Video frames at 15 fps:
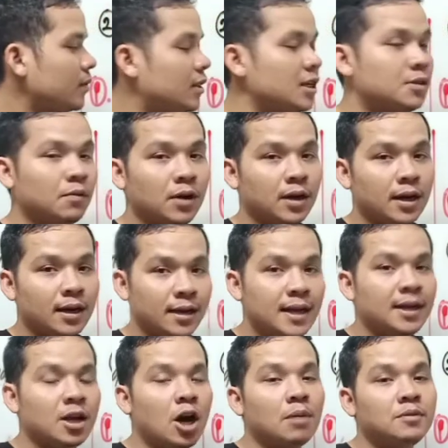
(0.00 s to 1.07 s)
This one
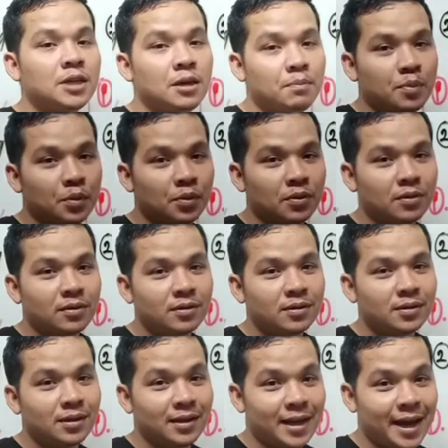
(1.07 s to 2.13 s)
need object book.
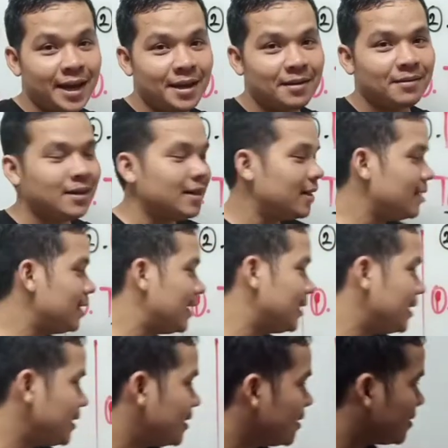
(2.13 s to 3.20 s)
Okay, like this.